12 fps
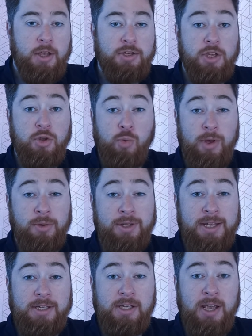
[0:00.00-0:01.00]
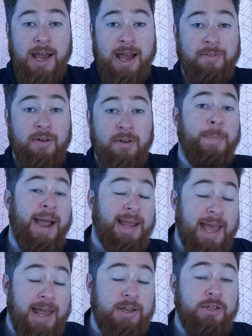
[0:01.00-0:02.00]
So you will need to have a
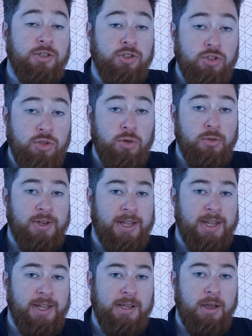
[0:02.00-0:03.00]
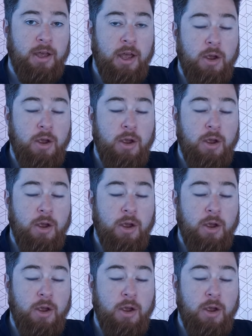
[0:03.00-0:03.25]
backend to store the data,